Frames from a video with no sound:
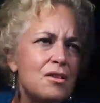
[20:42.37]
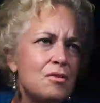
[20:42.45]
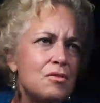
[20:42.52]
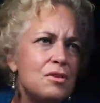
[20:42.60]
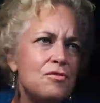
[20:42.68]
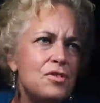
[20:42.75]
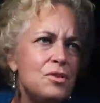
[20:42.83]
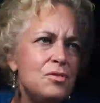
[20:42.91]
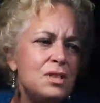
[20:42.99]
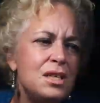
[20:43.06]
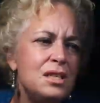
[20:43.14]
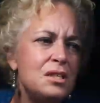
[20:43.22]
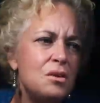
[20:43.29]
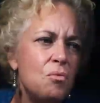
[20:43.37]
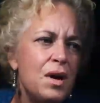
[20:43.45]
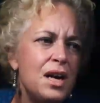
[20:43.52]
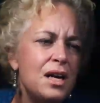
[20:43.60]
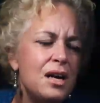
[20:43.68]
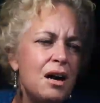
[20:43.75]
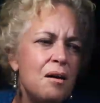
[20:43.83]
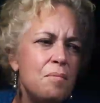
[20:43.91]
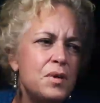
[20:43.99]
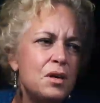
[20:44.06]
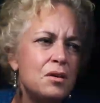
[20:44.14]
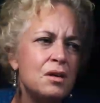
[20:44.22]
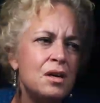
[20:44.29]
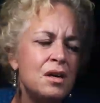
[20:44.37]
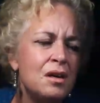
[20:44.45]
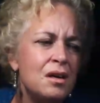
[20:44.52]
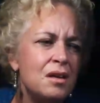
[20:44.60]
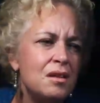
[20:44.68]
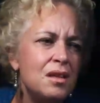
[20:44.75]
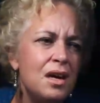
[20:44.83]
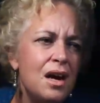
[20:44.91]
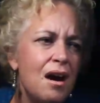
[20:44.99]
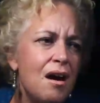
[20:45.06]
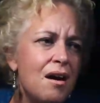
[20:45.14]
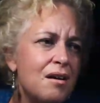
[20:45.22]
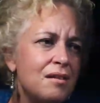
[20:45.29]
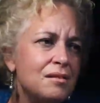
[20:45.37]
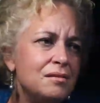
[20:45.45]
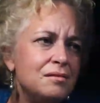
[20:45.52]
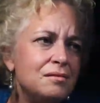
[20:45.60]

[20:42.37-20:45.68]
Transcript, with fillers: they're refusing to wake up they're they are